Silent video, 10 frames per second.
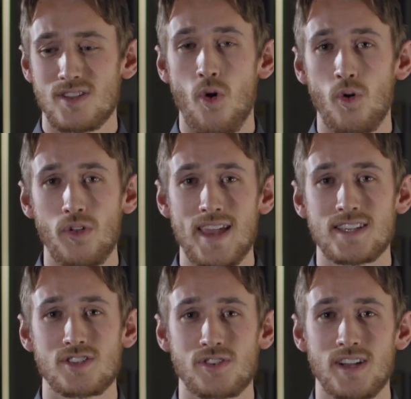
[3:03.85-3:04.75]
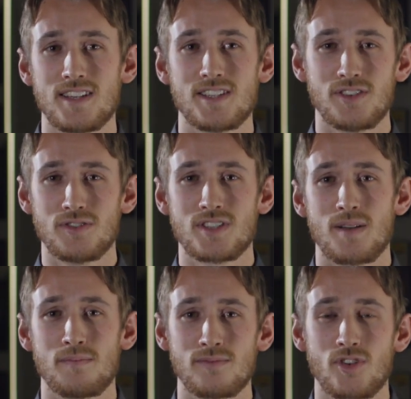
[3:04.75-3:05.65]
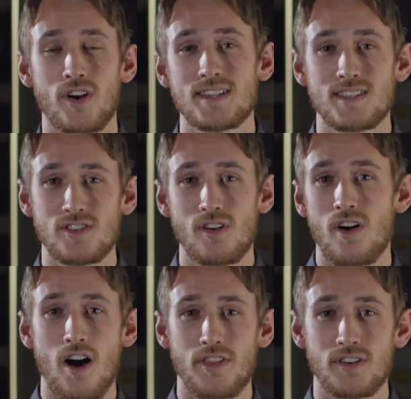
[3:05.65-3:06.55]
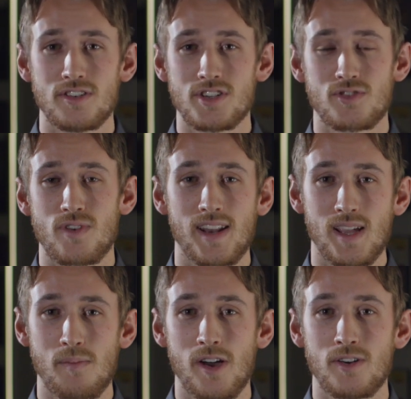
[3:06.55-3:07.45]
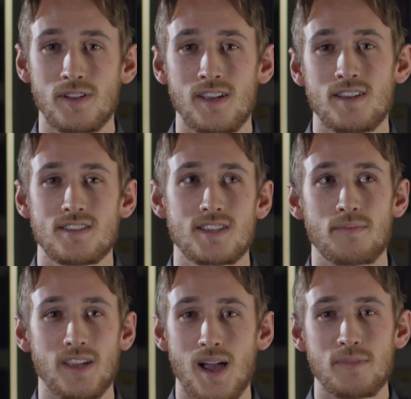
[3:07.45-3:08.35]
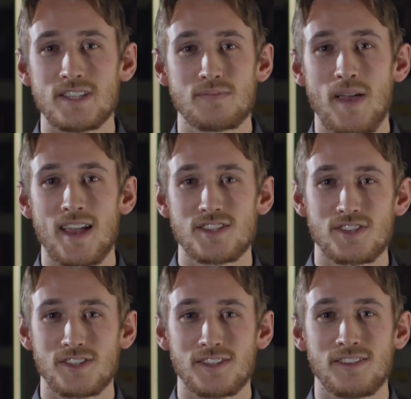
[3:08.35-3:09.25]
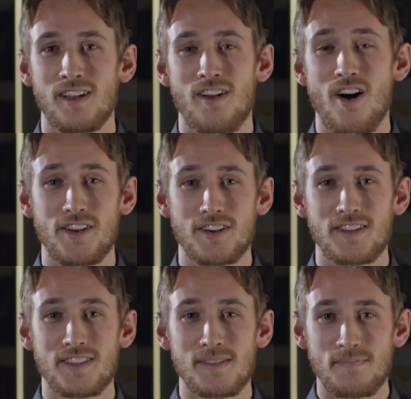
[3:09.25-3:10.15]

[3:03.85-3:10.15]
old history to some crazy author just writing about something up in space or on Earth.